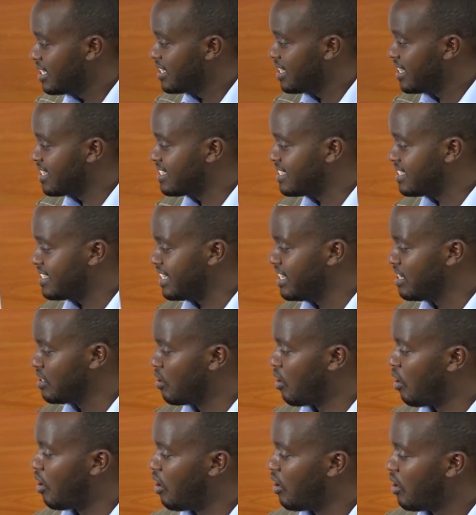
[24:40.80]
a
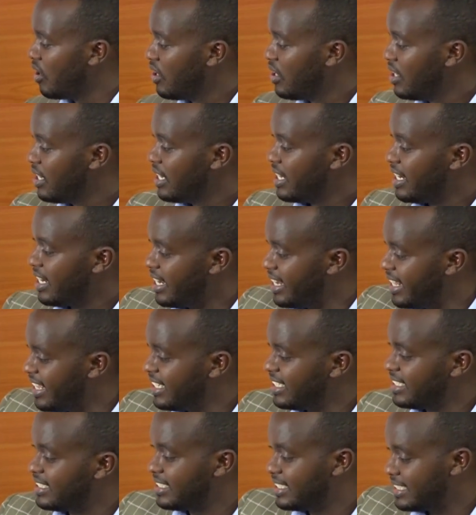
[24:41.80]
single
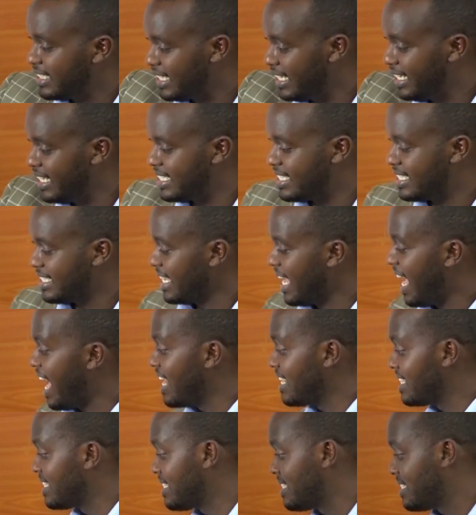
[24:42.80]
linked list
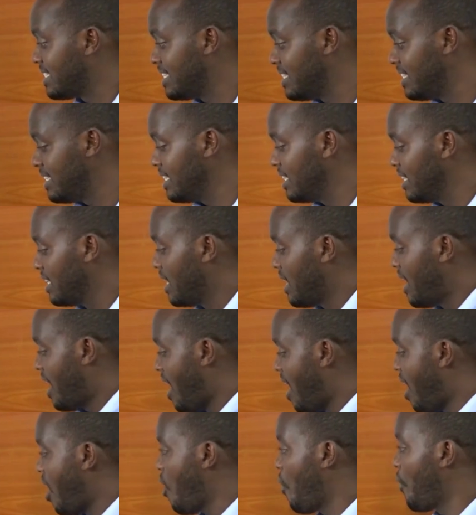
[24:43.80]
and see
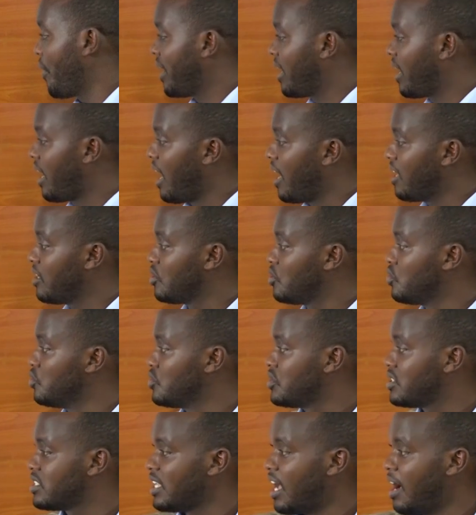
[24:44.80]
how we can do
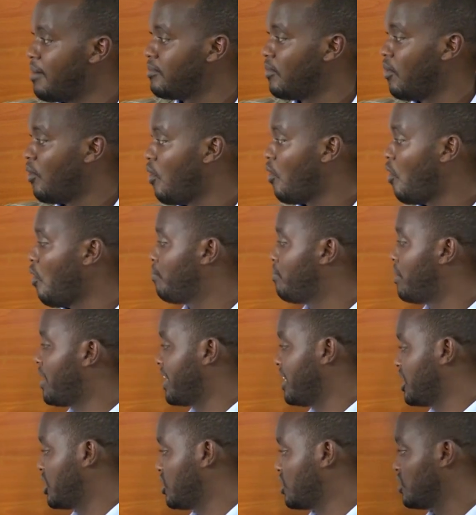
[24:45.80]
some
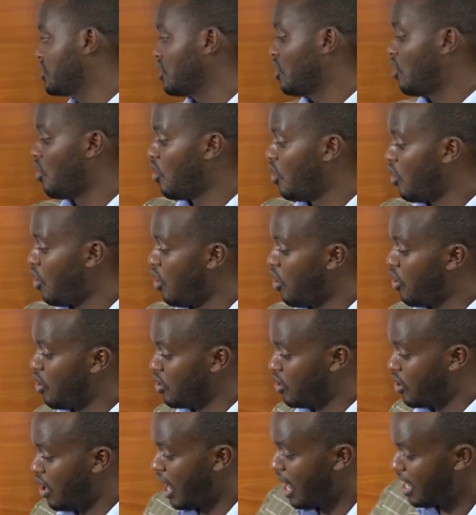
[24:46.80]
operations,
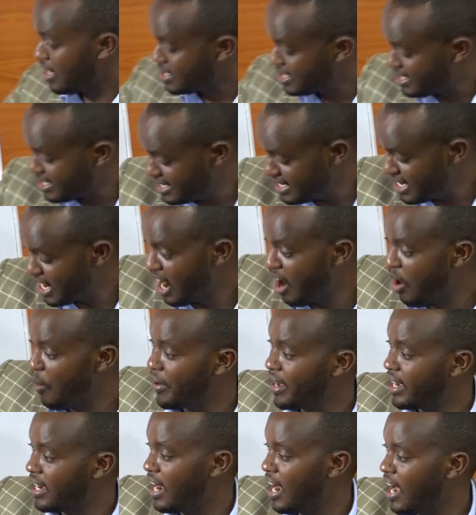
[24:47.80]
or see how
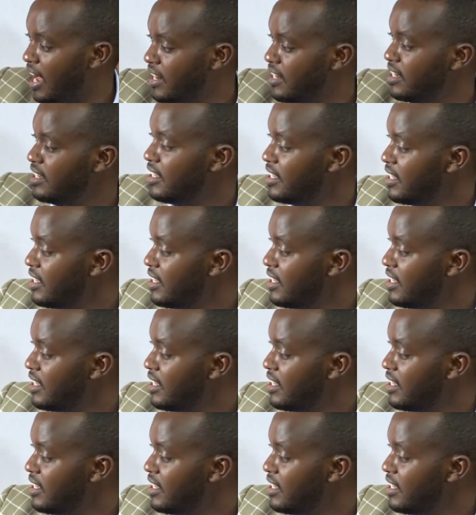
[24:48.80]
we can